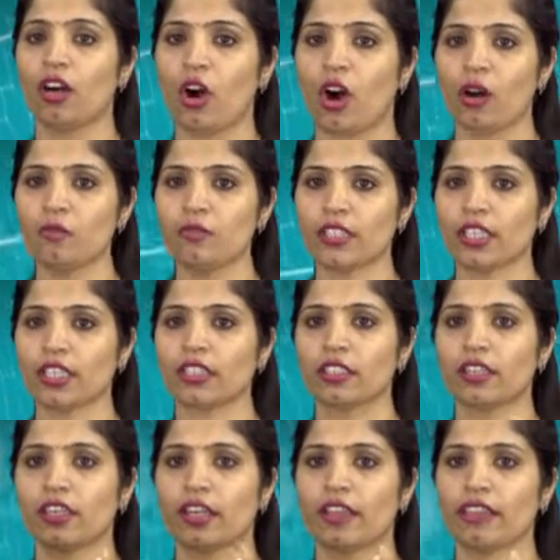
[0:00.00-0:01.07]
Object
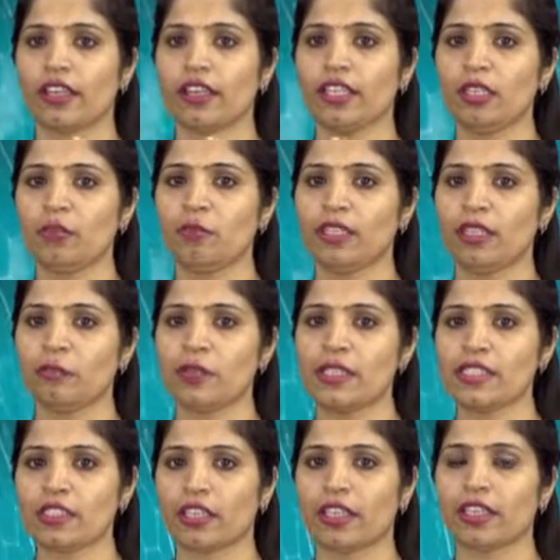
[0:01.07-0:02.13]
in the
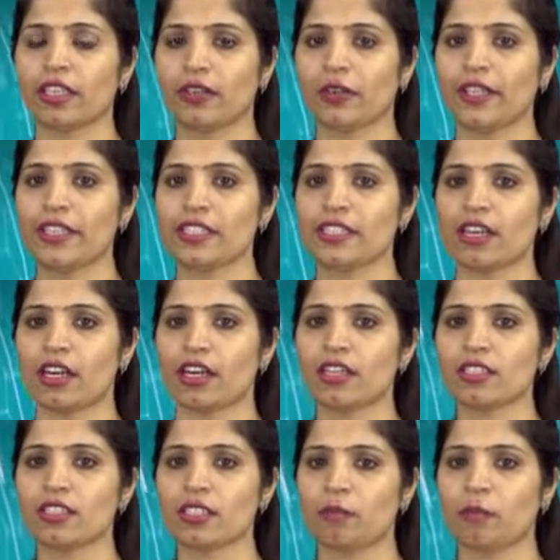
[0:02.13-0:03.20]
DBMS increase
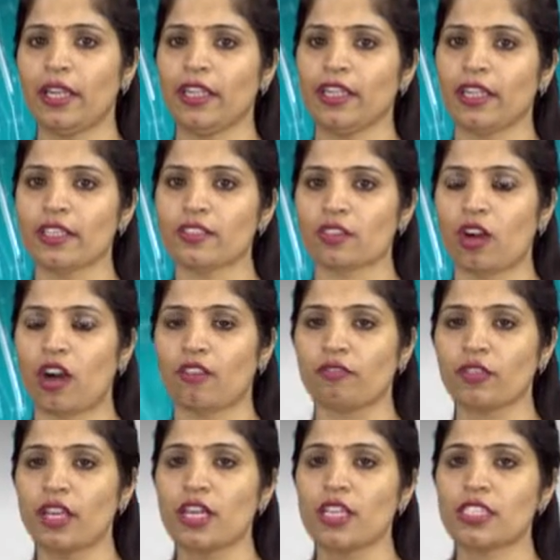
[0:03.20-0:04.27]
the semantics
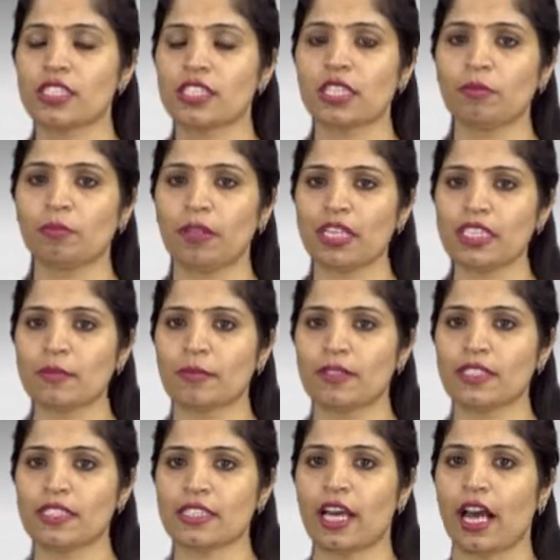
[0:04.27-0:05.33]
of C++
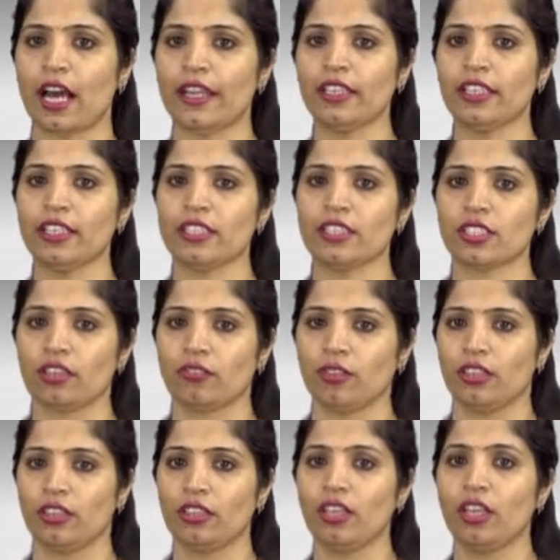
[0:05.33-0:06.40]
and Java.